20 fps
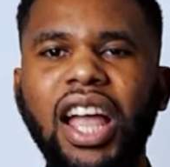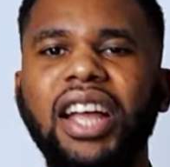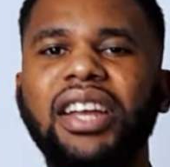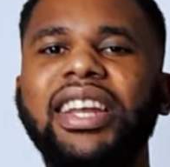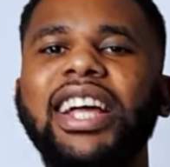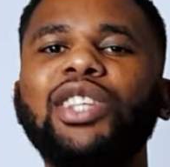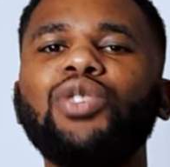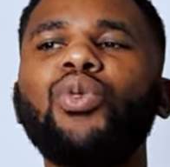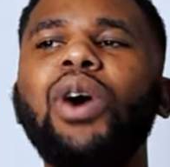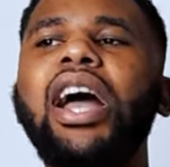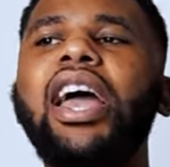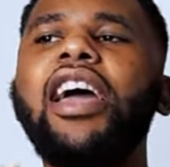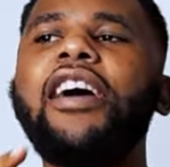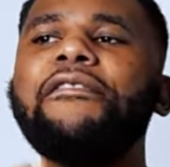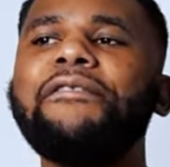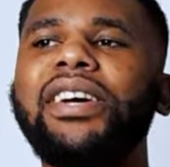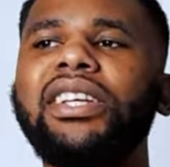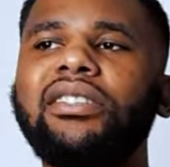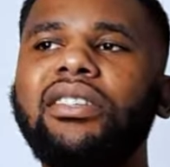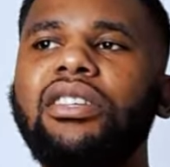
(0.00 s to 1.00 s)
That's why
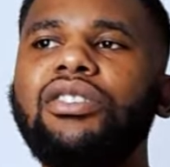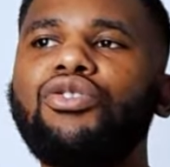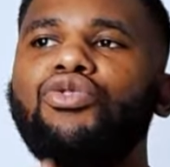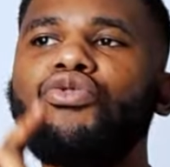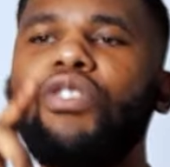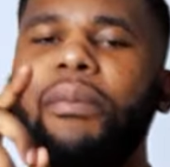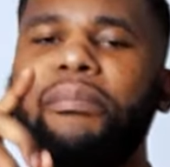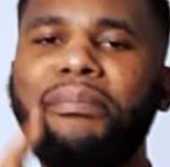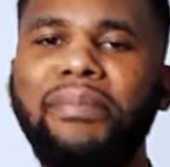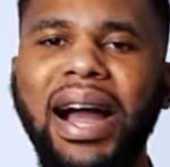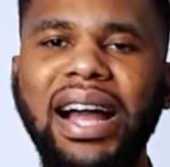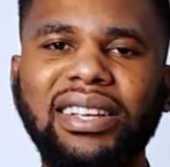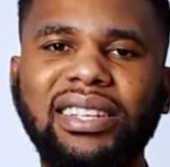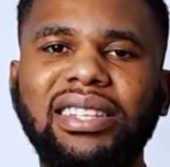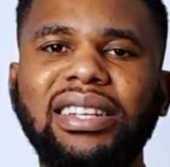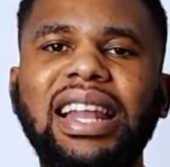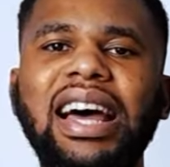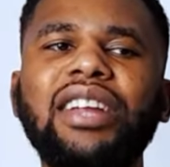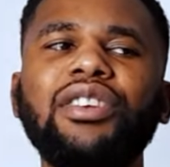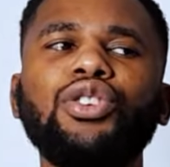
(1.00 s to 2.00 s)
ever since you are
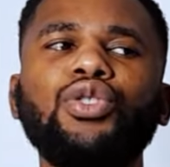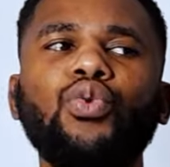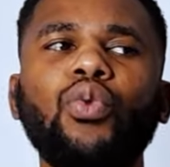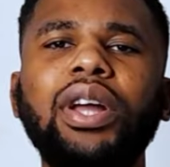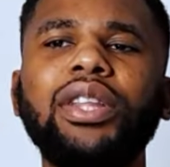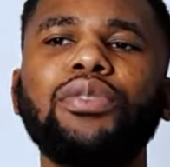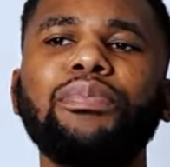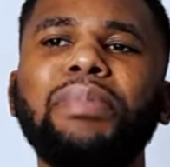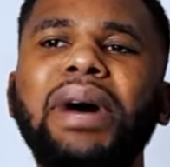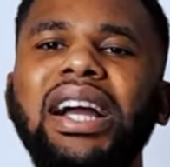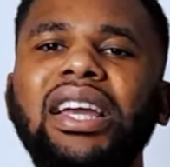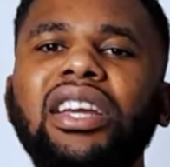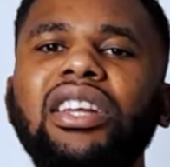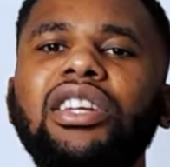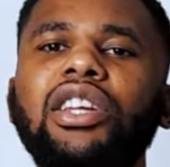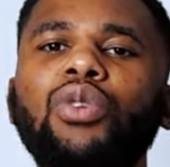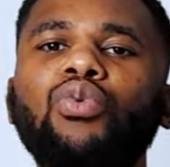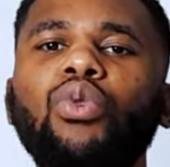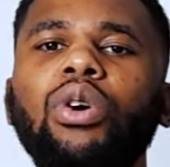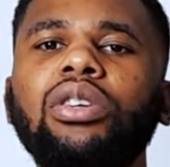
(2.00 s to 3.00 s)
backslide, you went back
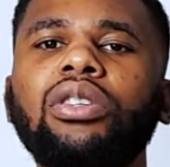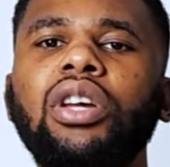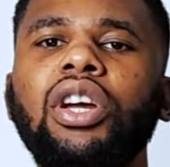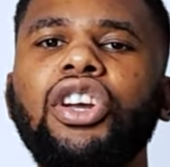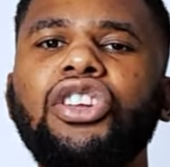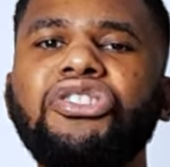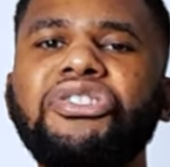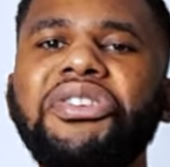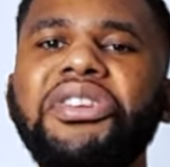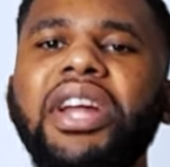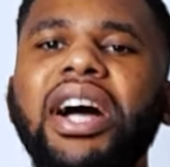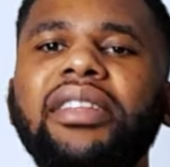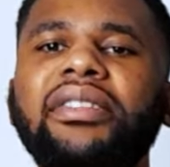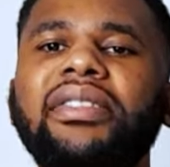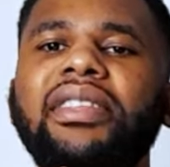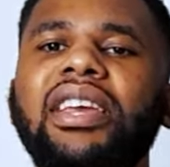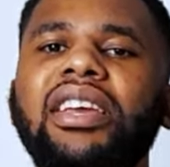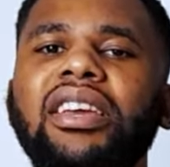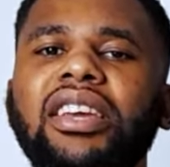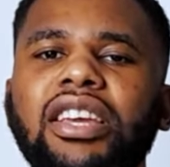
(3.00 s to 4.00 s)
in the world,
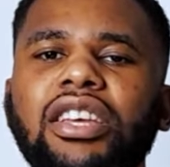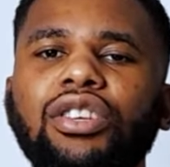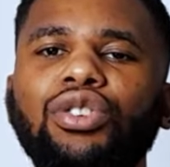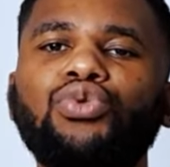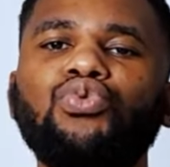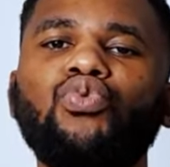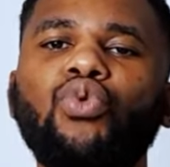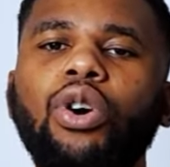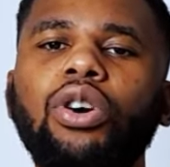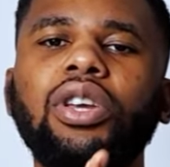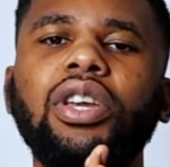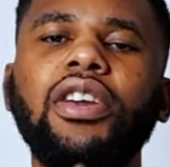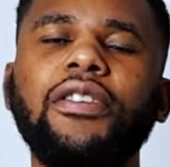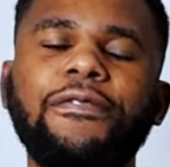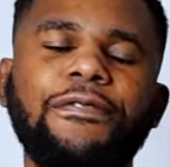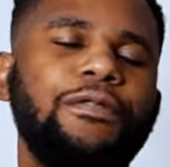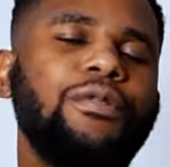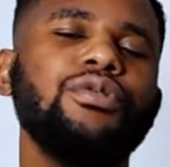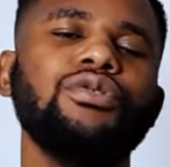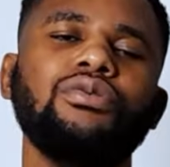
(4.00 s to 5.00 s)
nothing is working
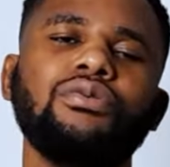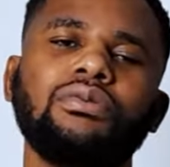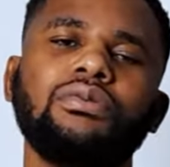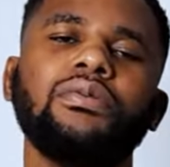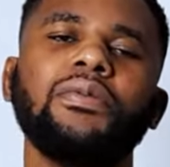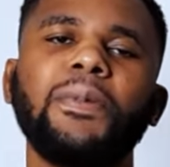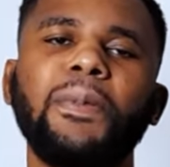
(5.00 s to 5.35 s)
for you.